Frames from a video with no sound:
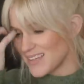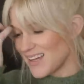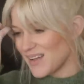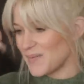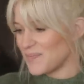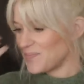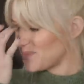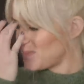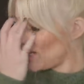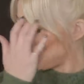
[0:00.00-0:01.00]
Um,
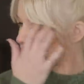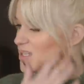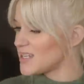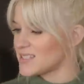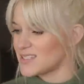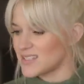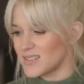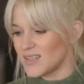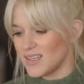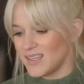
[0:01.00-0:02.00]
but usually it's,
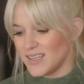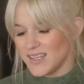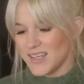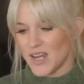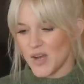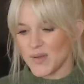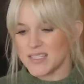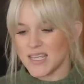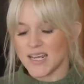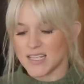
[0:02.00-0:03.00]
you know,
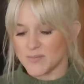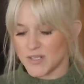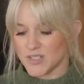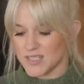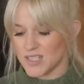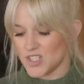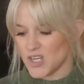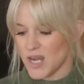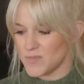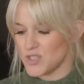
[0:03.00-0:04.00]
he's getting, especially since
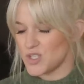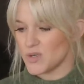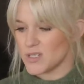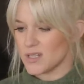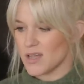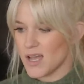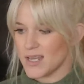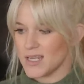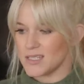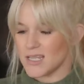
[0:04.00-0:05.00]
James tours a
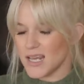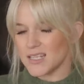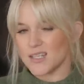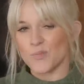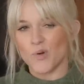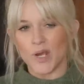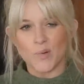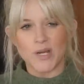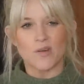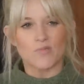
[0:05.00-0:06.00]
lot, he's getting to the point
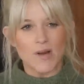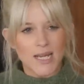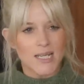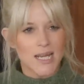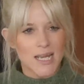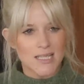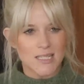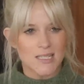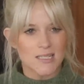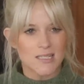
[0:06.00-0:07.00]
where he
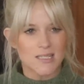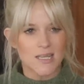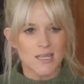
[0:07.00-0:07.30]
recognizes